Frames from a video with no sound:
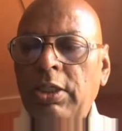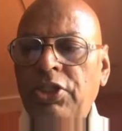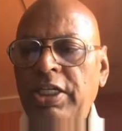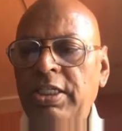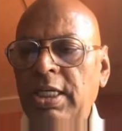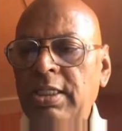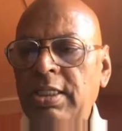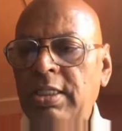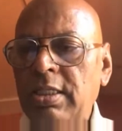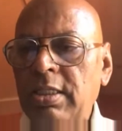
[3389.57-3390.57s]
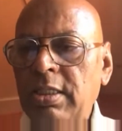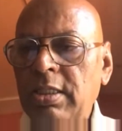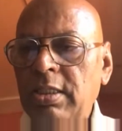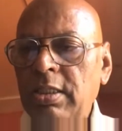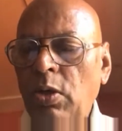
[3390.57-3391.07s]
Jesus,
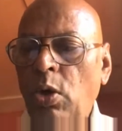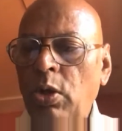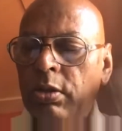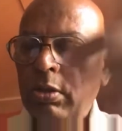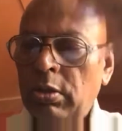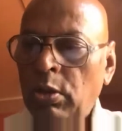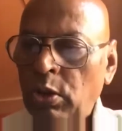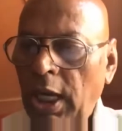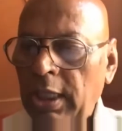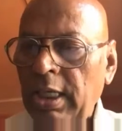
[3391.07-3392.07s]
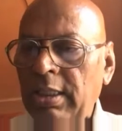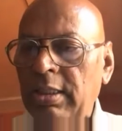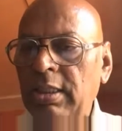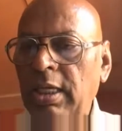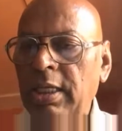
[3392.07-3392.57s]
or Guru Nanak,
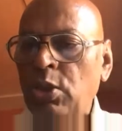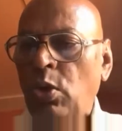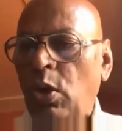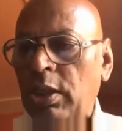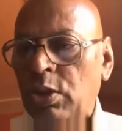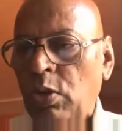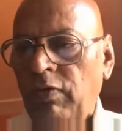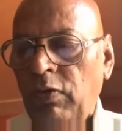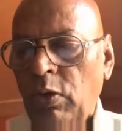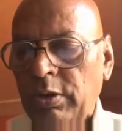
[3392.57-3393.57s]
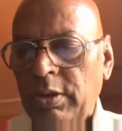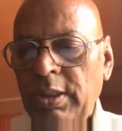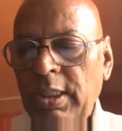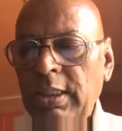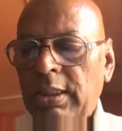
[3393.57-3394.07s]
and so on and so forth.
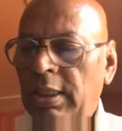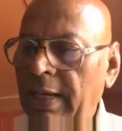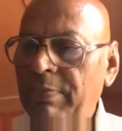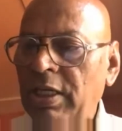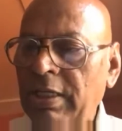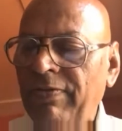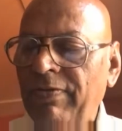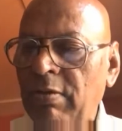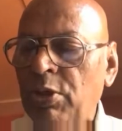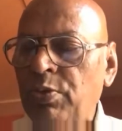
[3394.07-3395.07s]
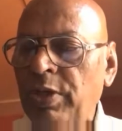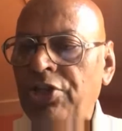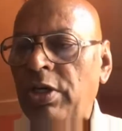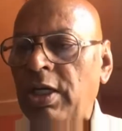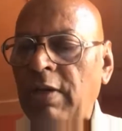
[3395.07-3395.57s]
The names are different, but we are
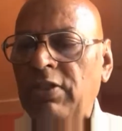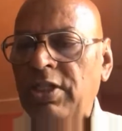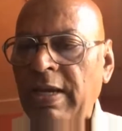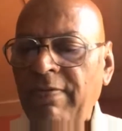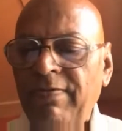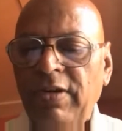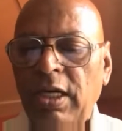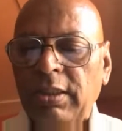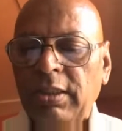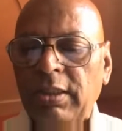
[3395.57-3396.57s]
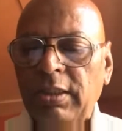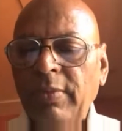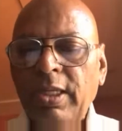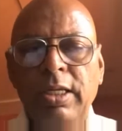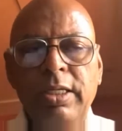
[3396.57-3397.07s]
children of the same father.
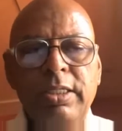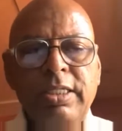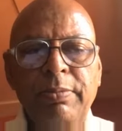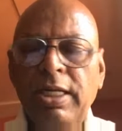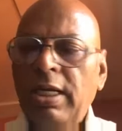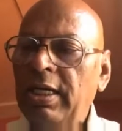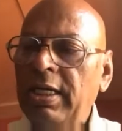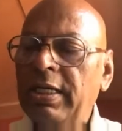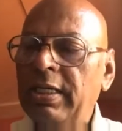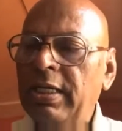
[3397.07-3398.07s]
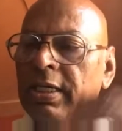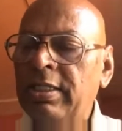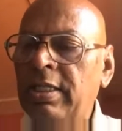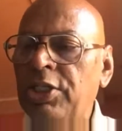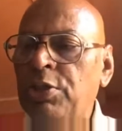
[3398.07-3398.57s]
Similarly,
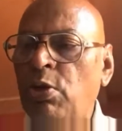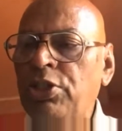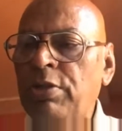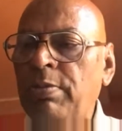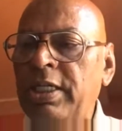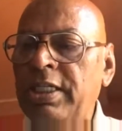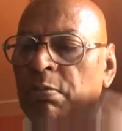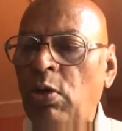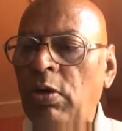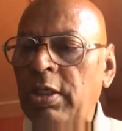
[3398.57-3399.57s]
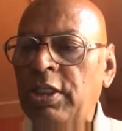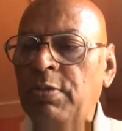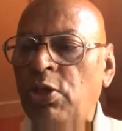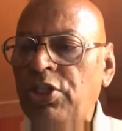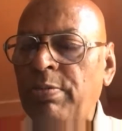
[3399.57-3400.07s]
it's the responsibility, moral
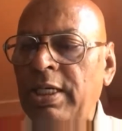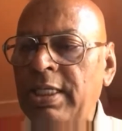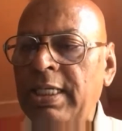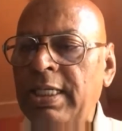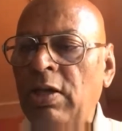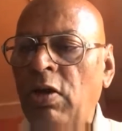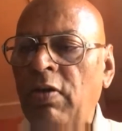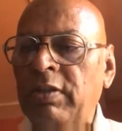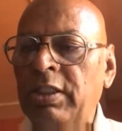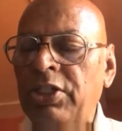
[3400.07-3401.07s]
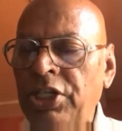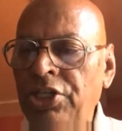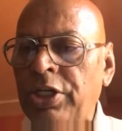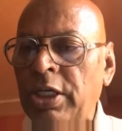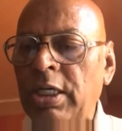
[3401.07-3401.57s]
responsibility of the
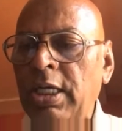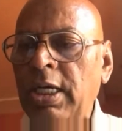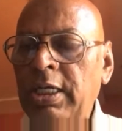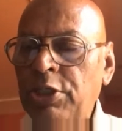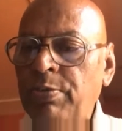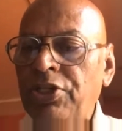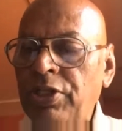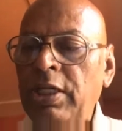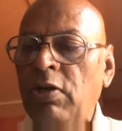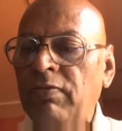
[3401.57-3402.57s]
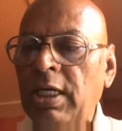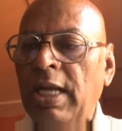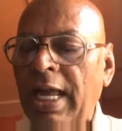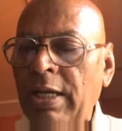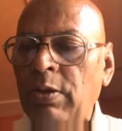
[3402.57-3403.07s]
teacher, especially of that
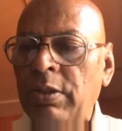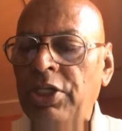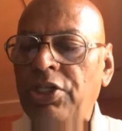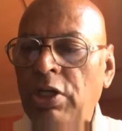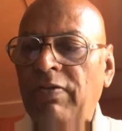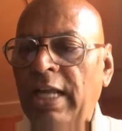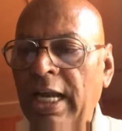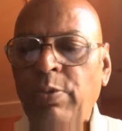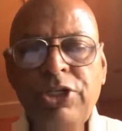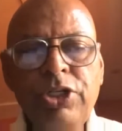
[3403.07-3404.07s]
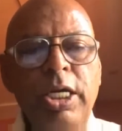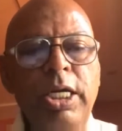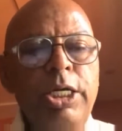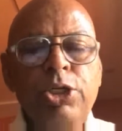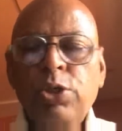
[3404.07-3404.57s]
language, teacher of a language,
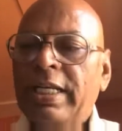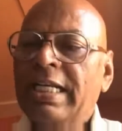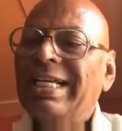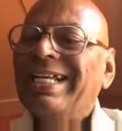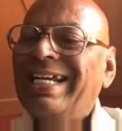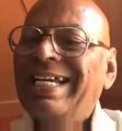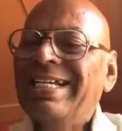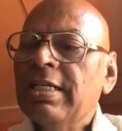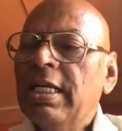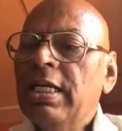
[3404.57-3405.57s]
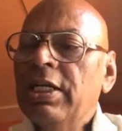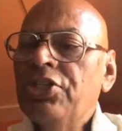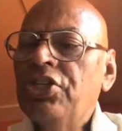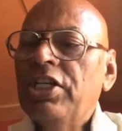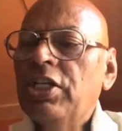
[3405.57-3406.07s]
to inculcate
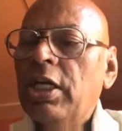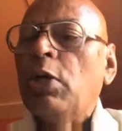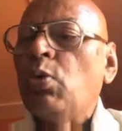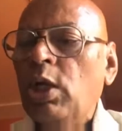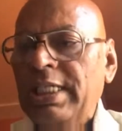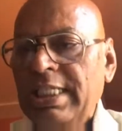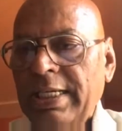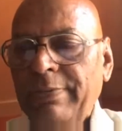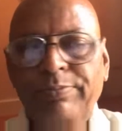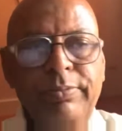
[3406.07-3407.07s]
gender equality.